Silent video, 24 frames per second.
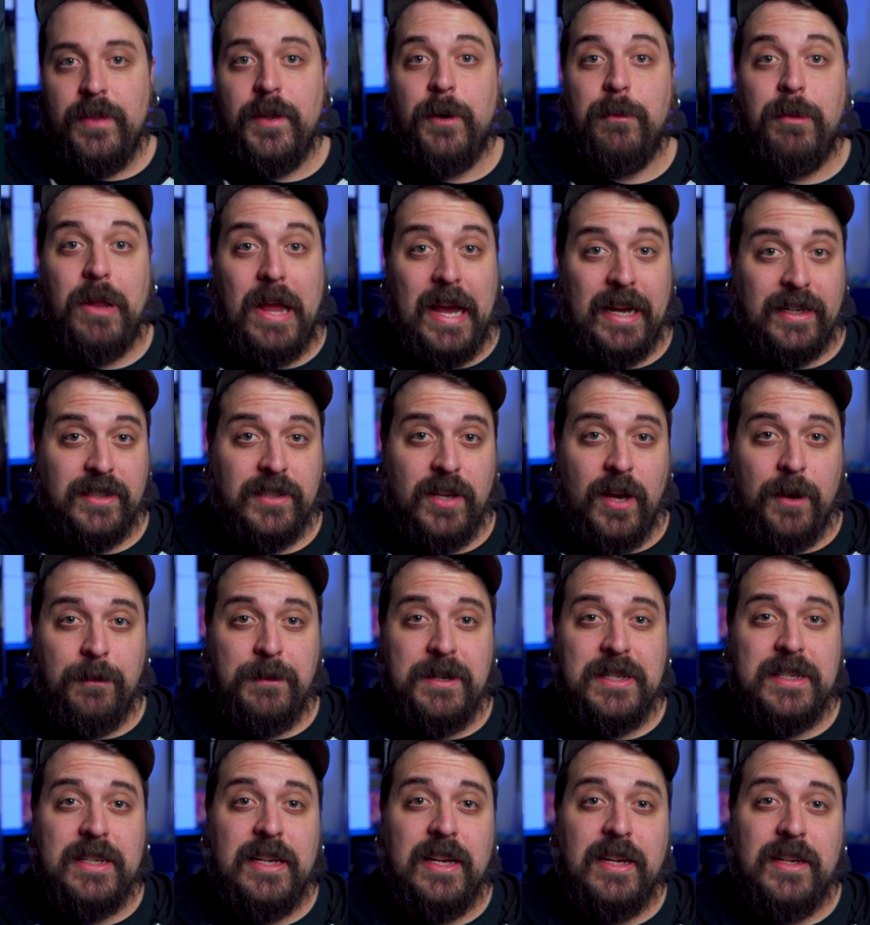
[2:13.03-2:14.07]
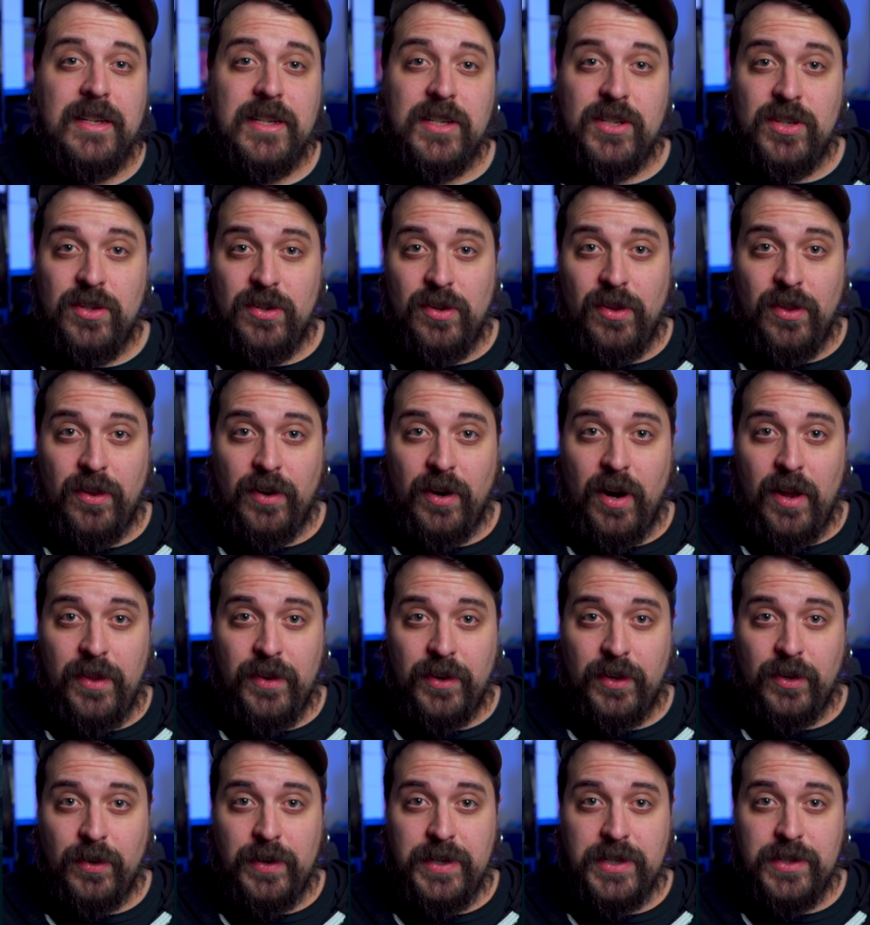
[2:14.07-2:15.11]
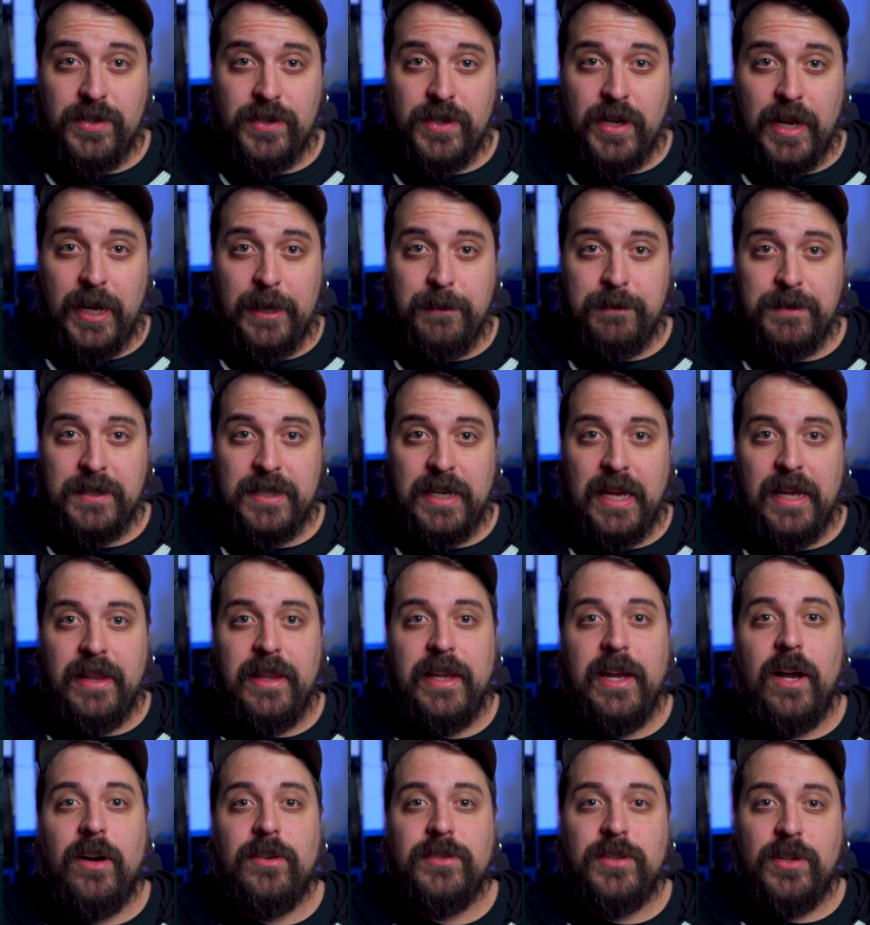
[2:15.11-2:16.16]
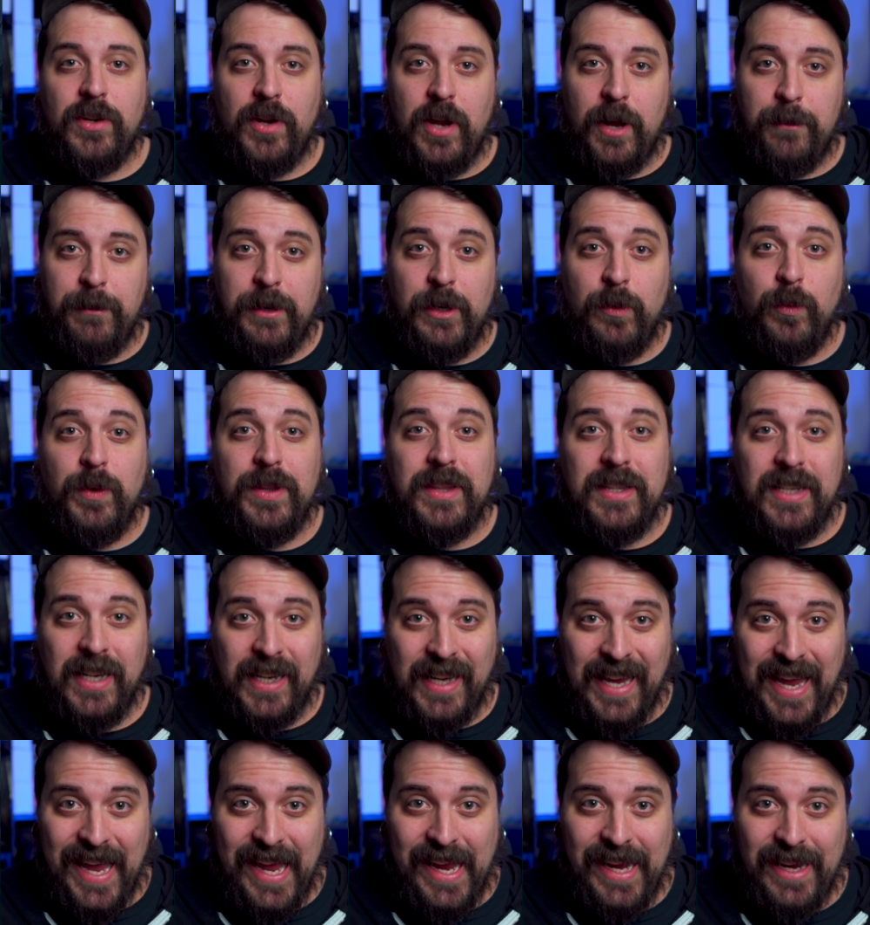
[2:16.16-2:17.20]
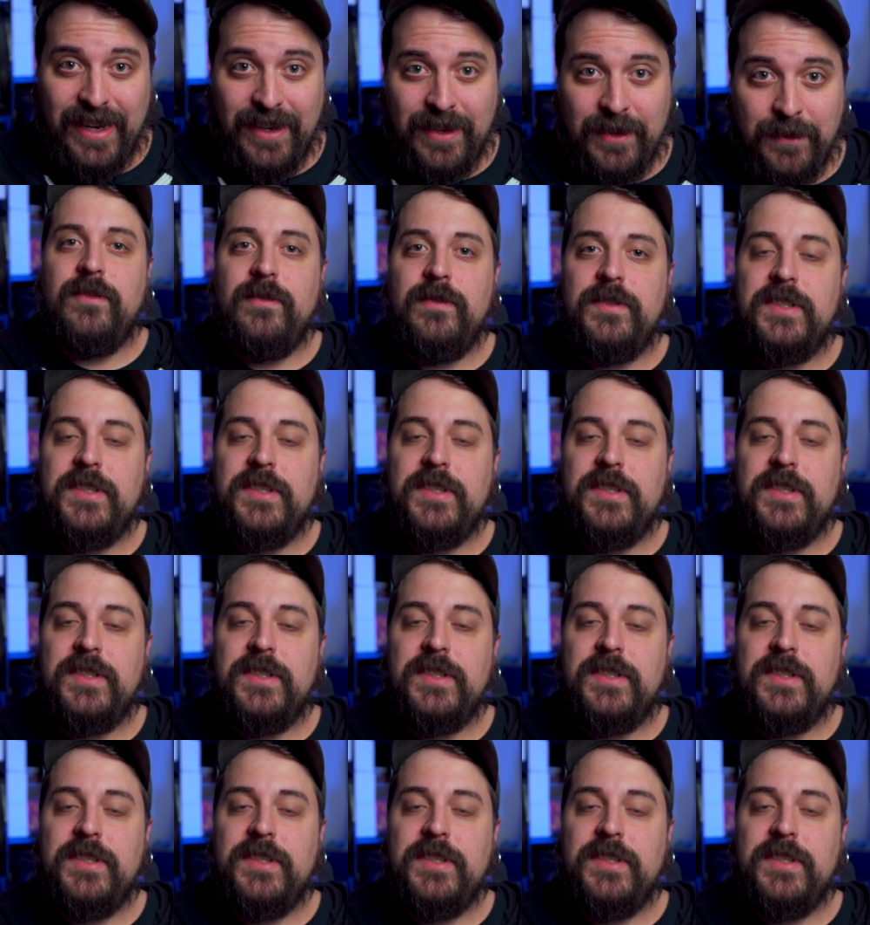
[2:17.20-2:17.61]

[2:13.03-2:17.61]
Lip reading: They're black zombies in addition to their other creature types, and they also come in with Decayed.